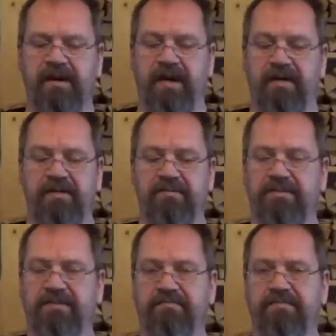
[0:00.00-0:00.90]
I
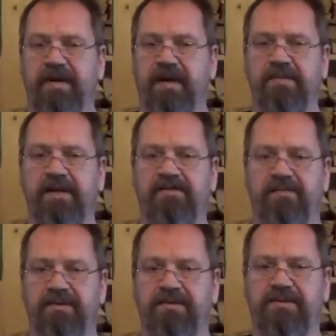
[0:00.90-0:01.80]

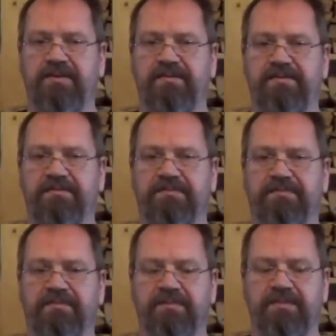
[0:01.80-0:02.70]
believe this.
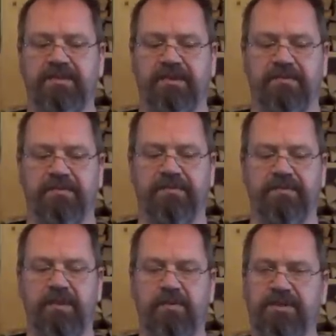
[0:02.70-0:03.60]
You know,
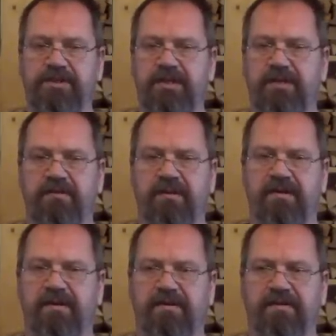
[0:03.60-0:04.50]
we will see
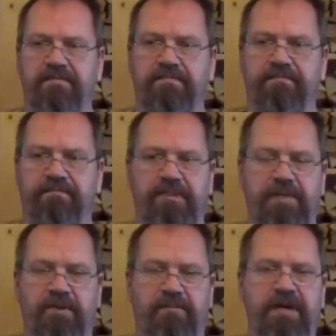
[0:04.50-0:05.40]

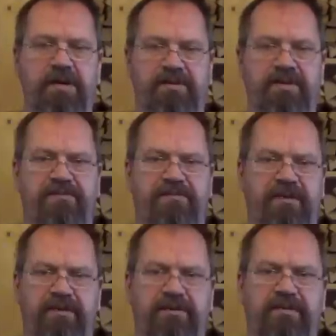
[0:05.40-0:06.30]
people being
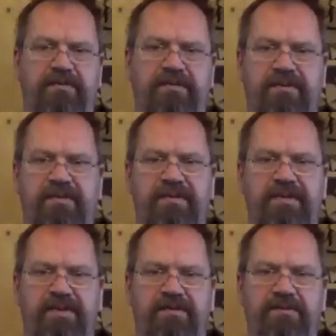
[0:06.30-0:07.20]
different
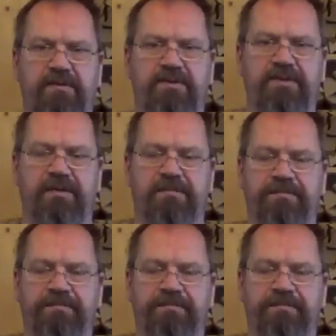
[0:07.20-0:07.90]
in the future.